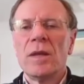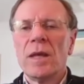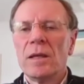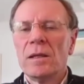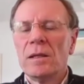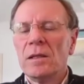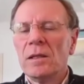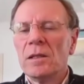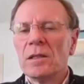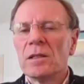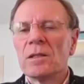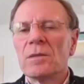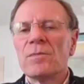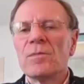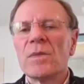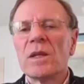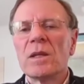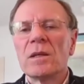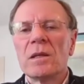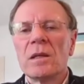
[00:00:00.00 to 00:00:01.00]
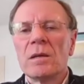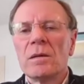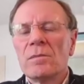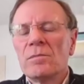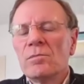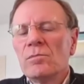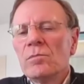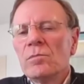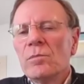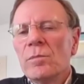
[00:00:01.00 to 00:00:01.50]
that is
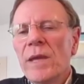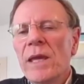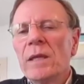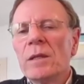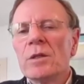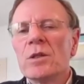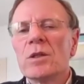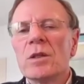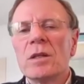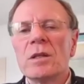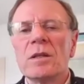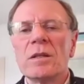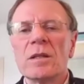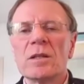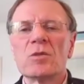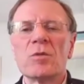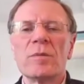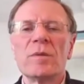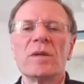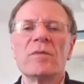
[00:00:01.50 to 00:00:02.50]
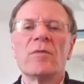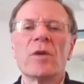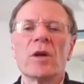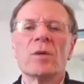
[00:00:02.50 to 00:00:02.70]
managed in a distributed